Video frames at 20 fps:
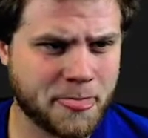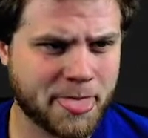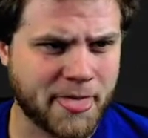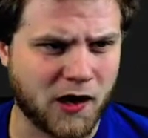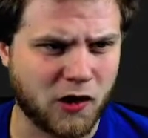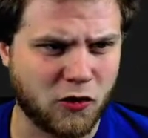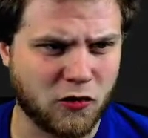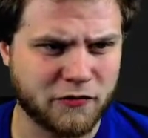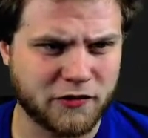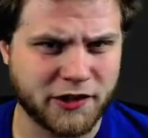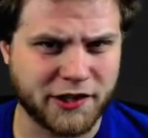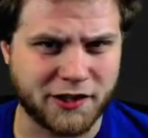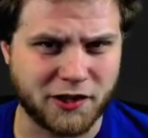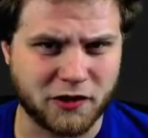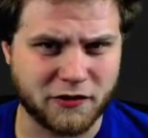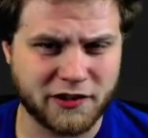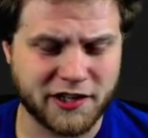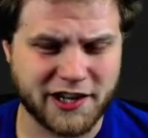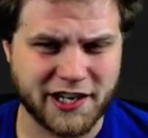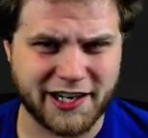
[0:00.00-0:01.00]
Over and
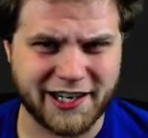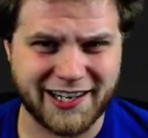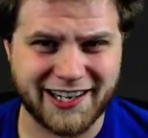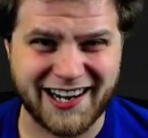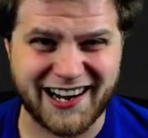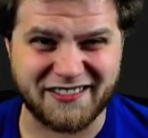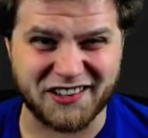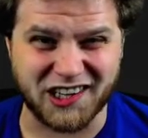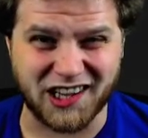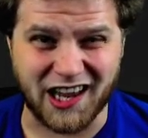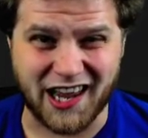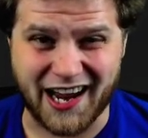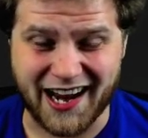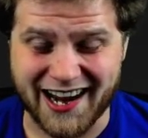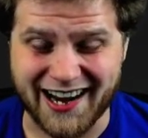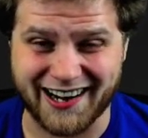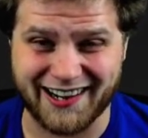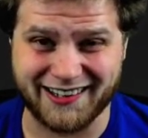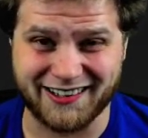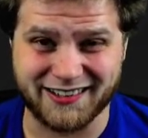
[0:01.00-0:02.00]
over? They didn't have a
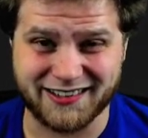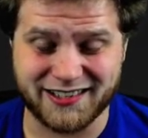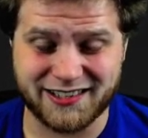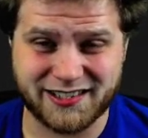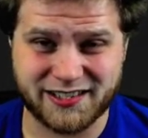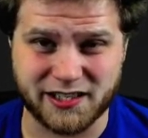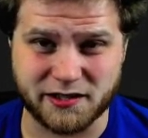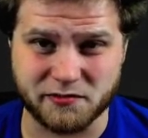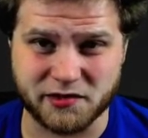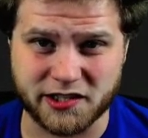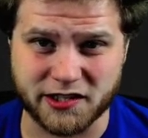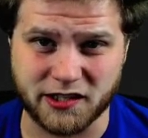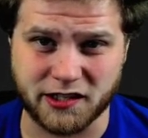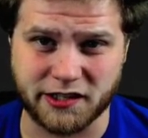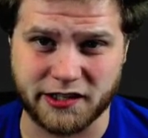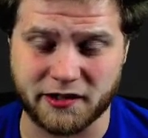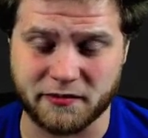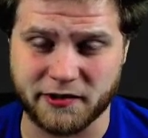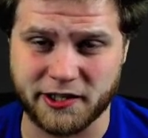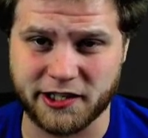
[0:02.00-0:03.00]
land. This seems silly
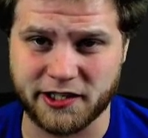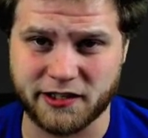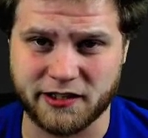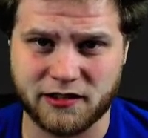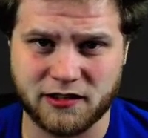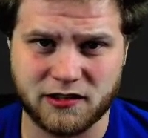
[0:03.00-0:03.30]
to me.